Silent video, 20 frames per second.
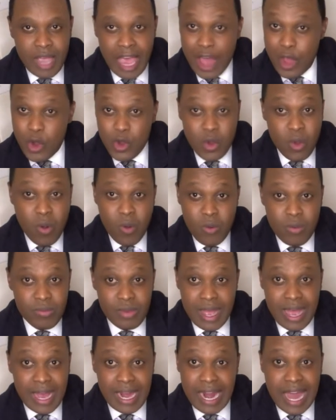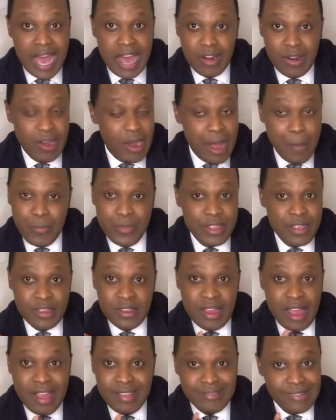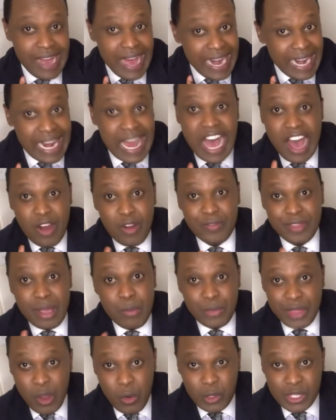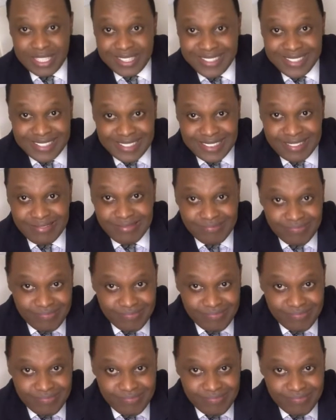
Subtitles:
I don't know. A lot of them, they will just,